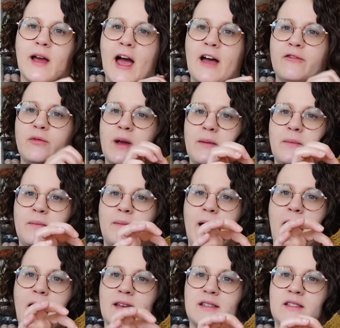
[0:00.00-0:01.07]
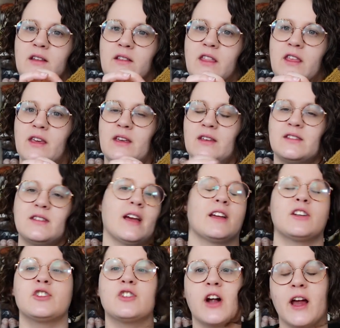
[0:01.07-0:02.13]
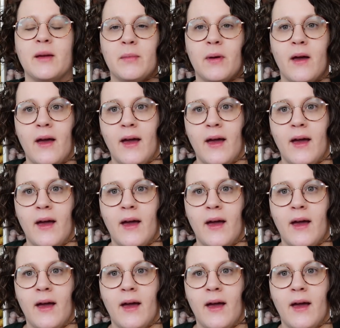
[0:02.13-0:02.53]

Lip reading: halfway past the second stripe,